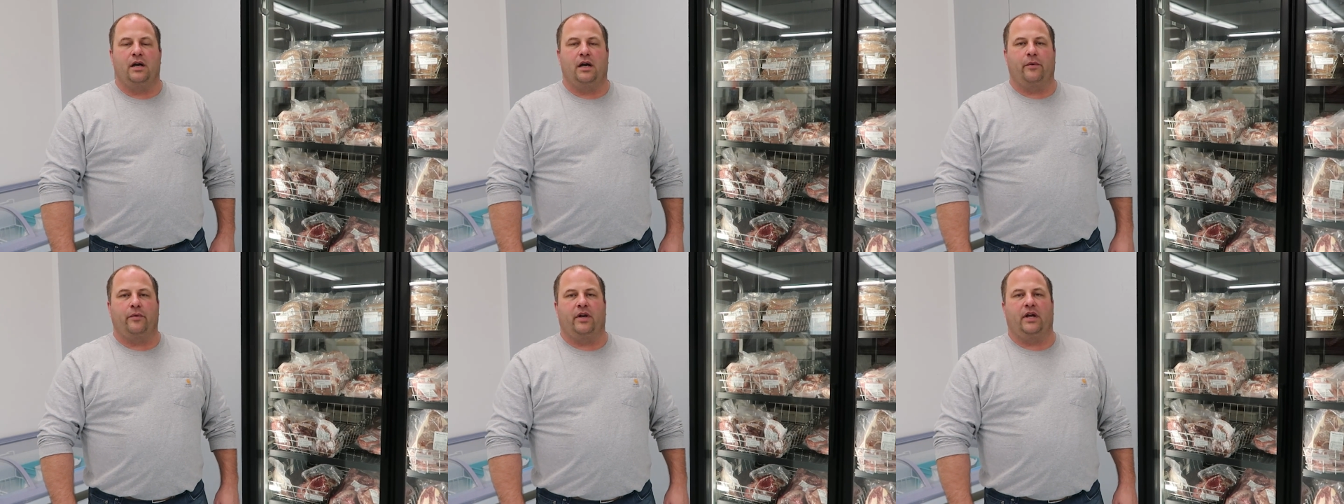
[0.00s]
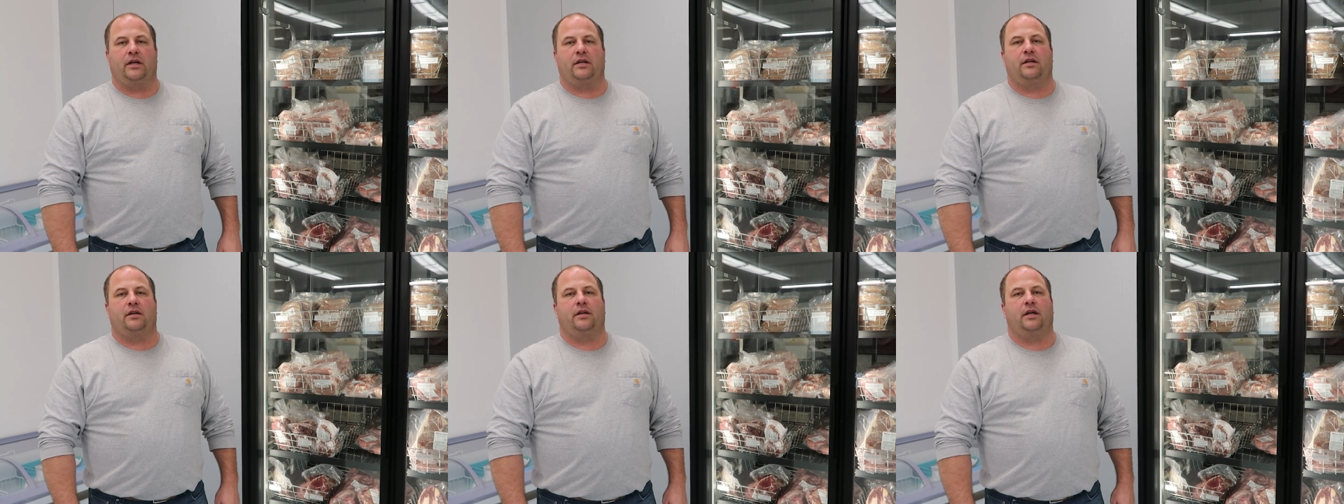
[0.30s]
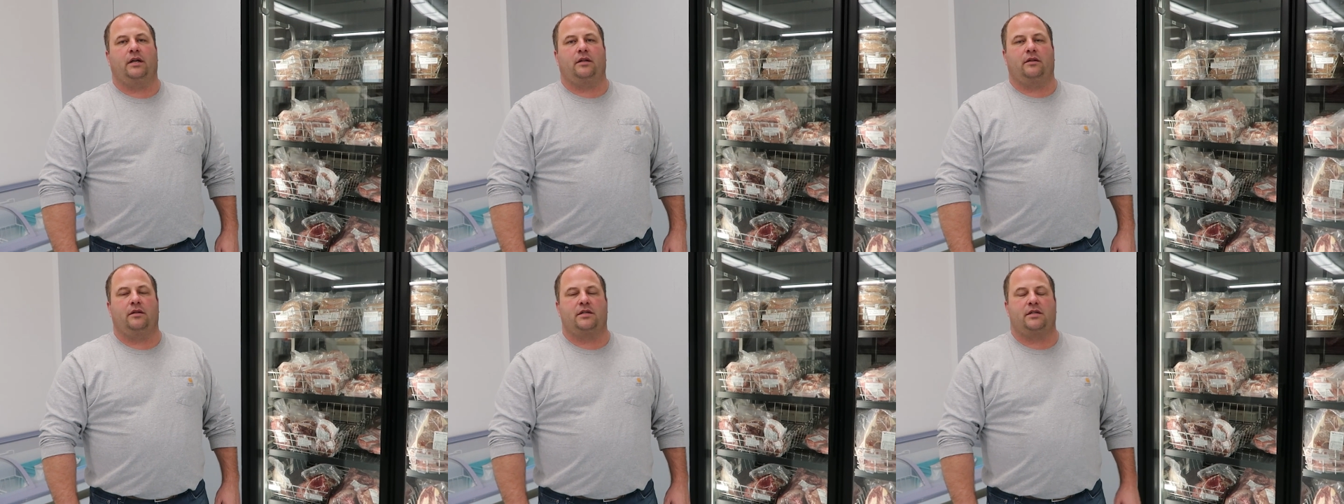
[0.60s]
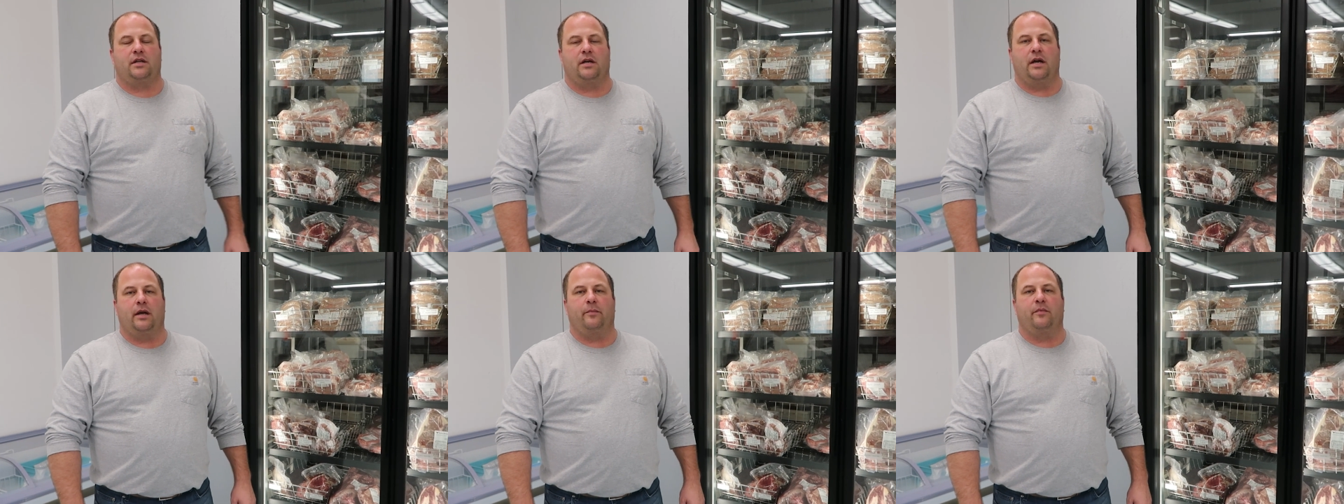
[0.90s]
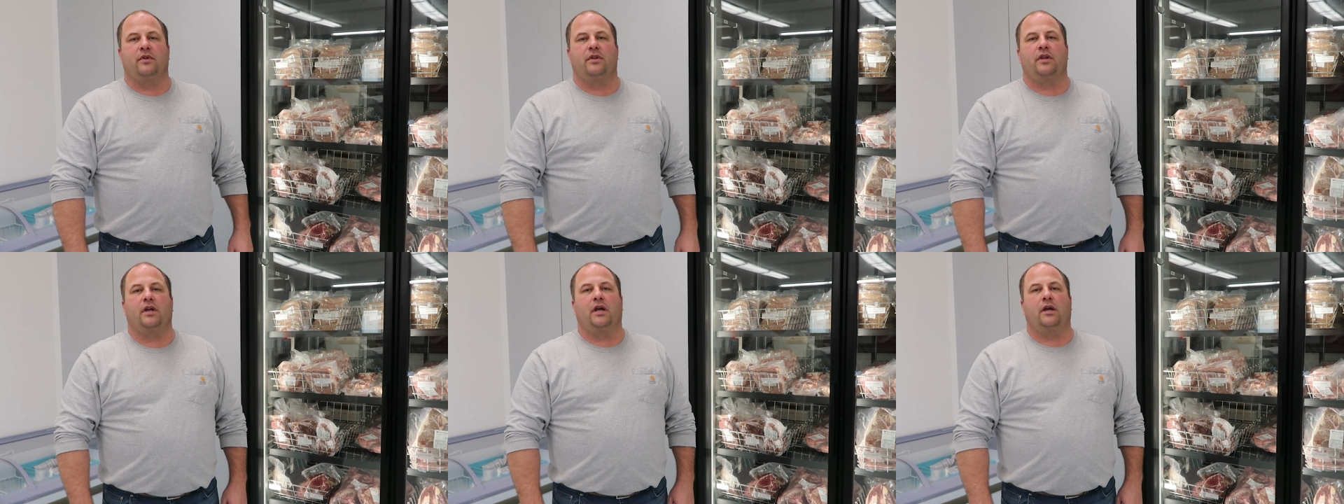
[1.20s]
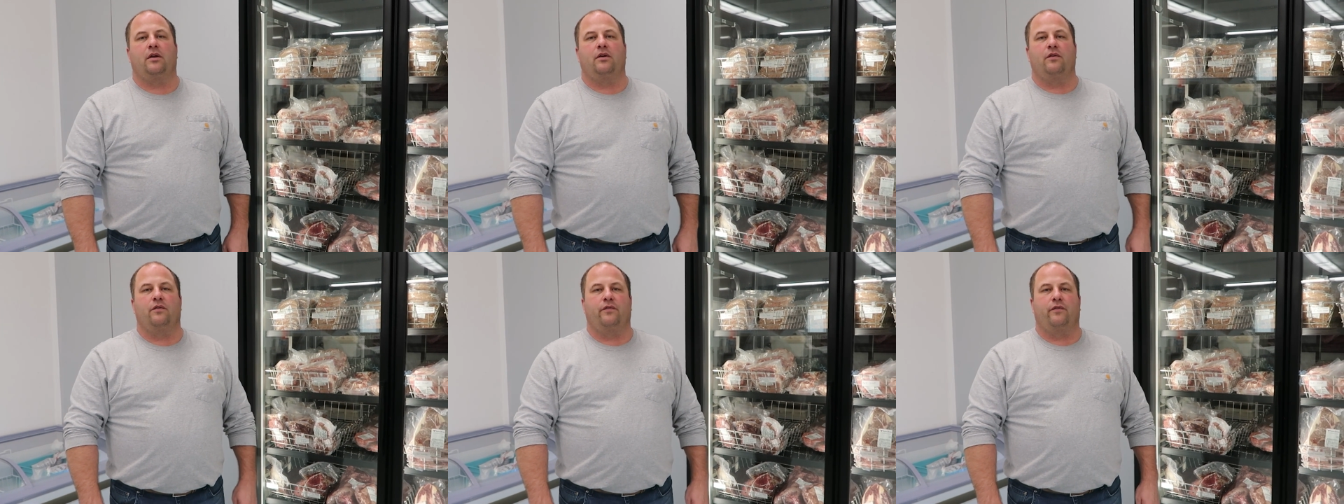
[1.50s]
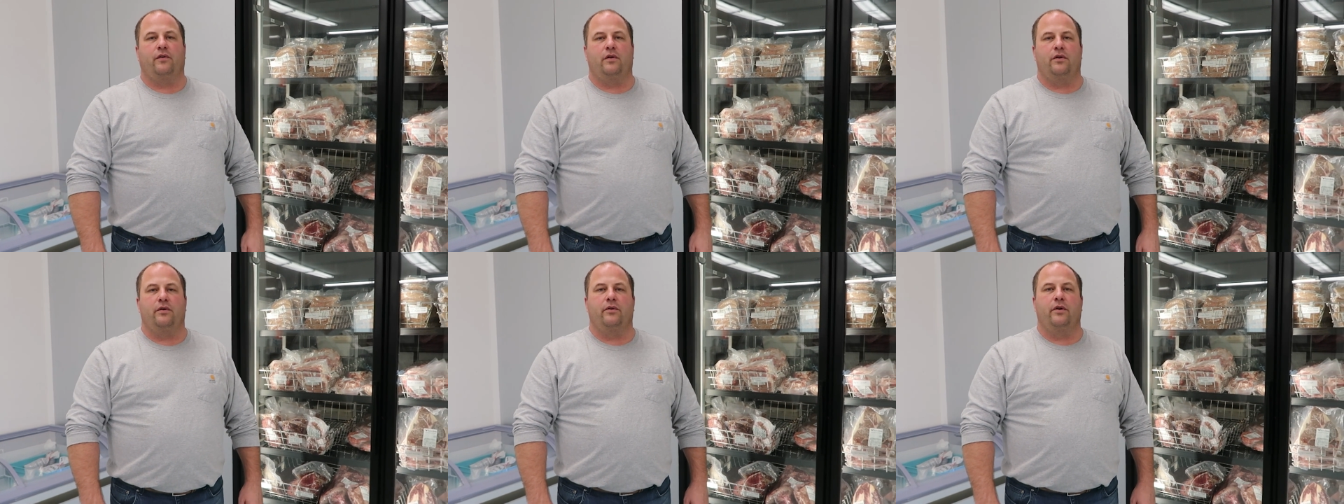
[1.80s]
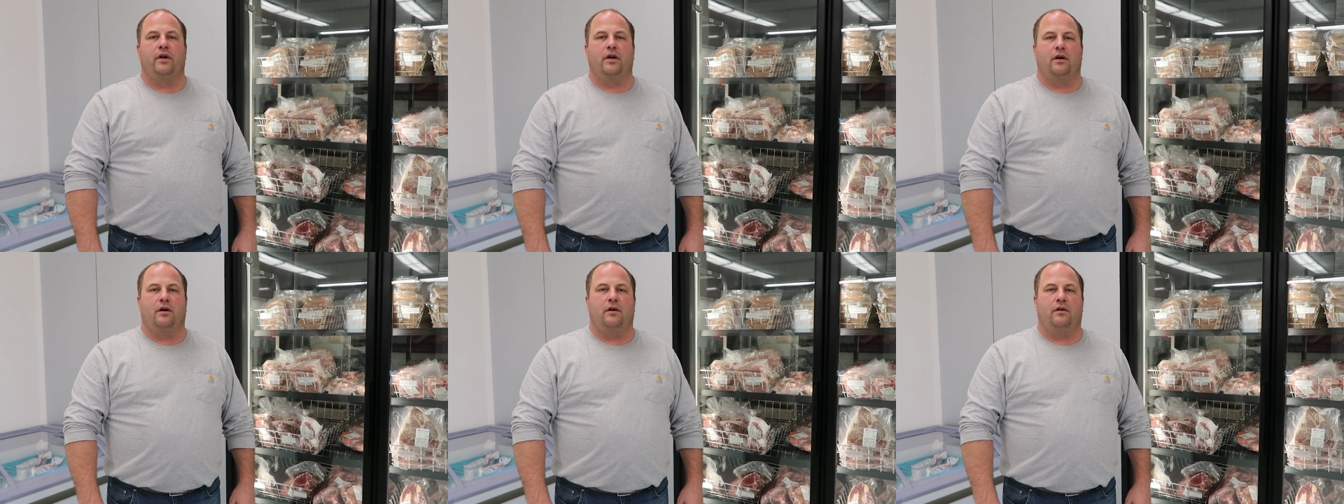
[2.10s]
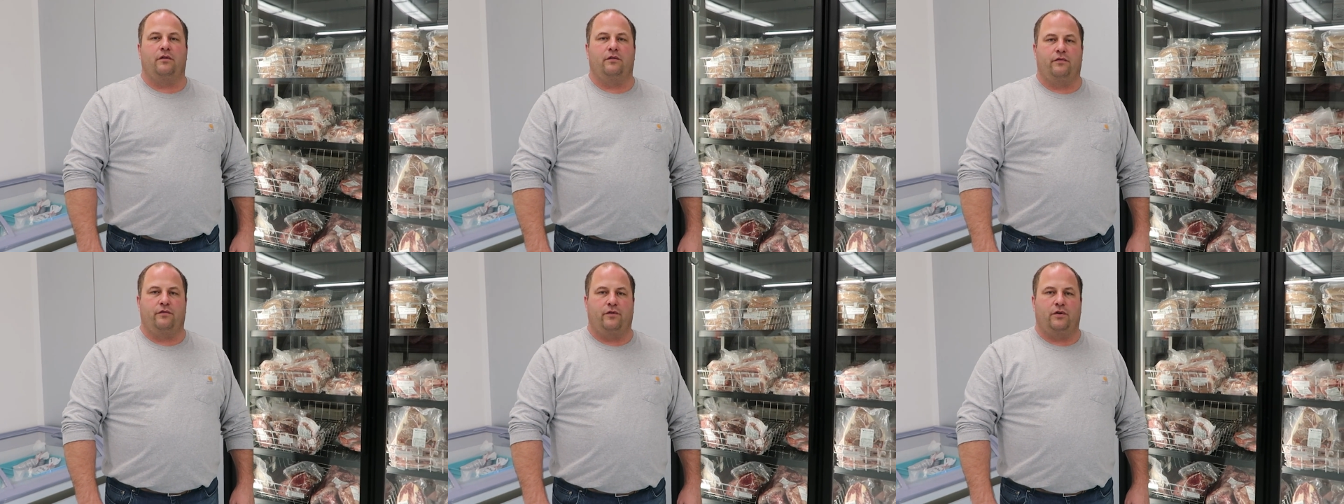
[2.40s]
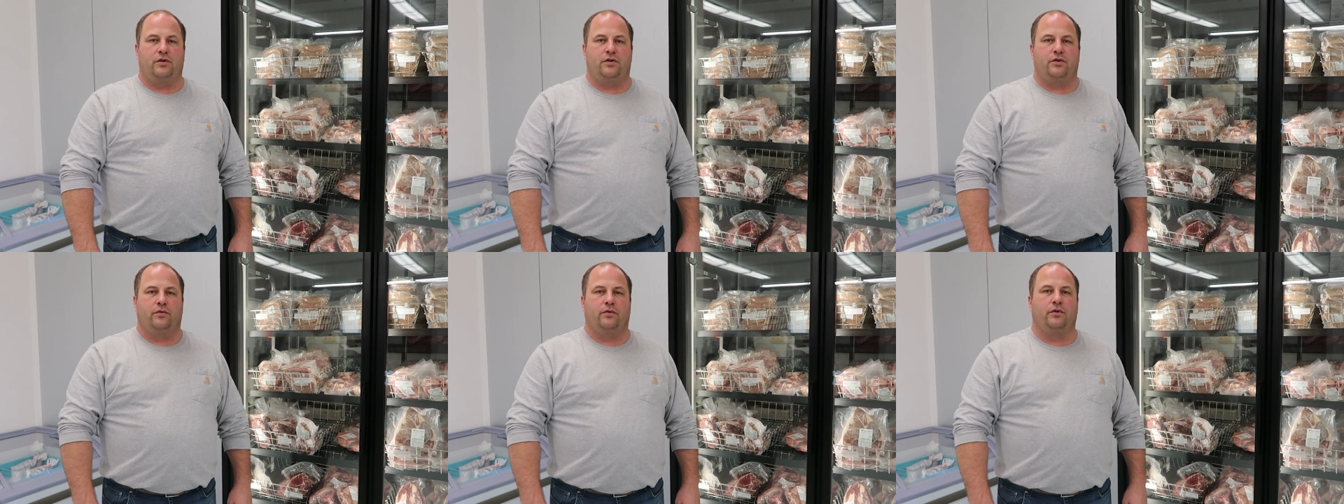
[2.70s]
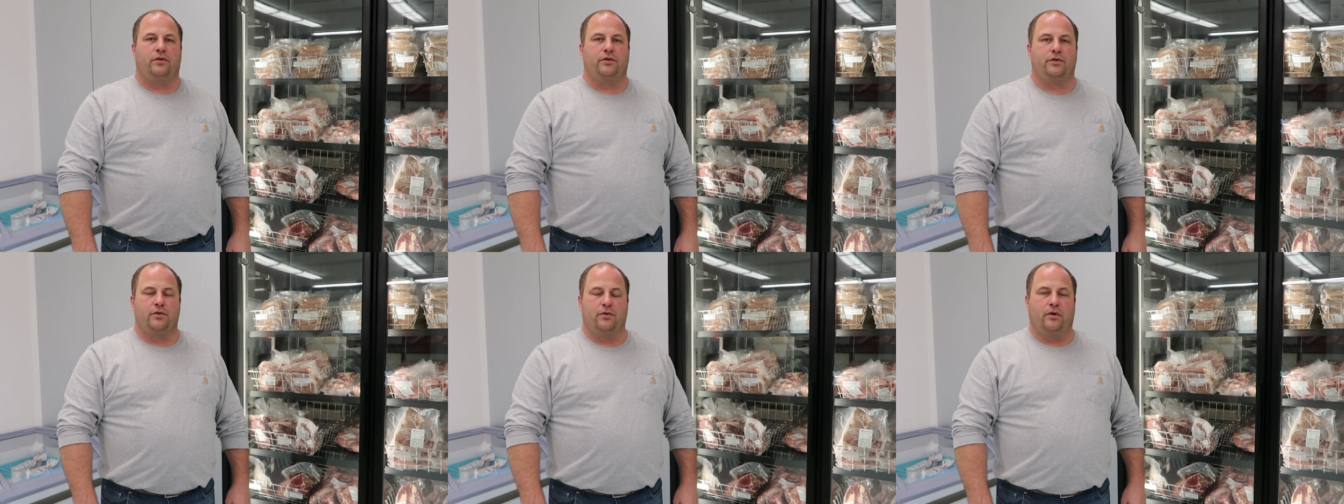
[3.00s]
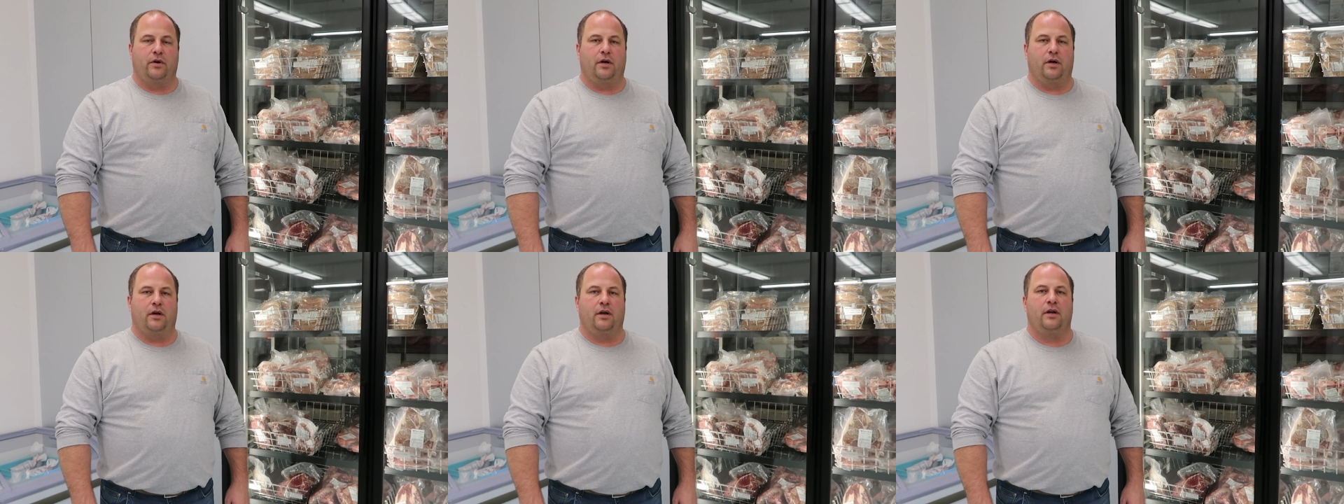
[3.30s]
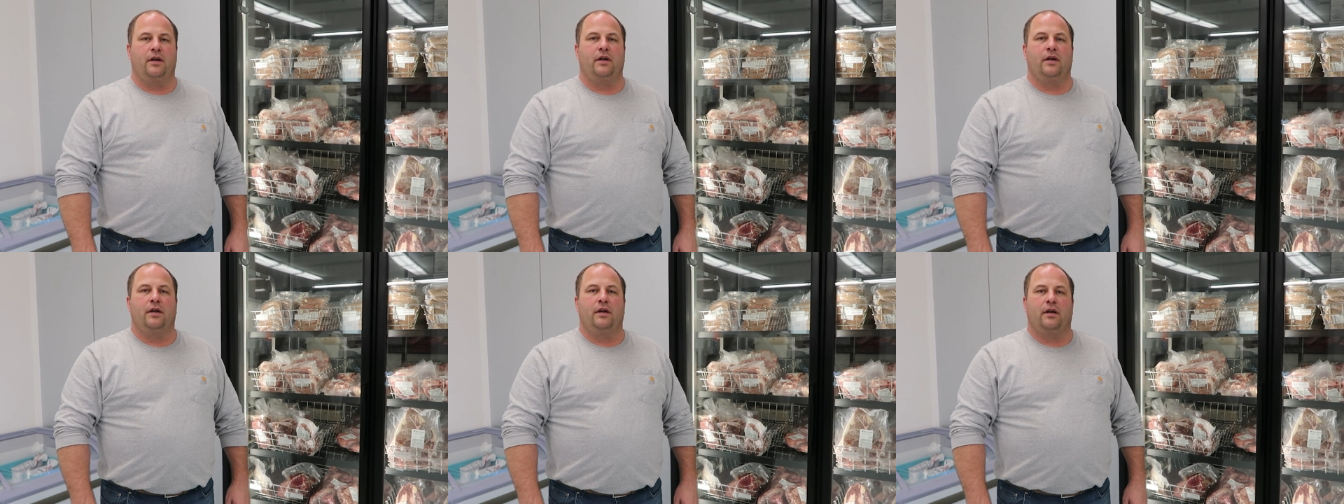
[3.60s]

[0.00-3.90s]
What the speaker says: I would like to take this time to thank you for doing our virtual tour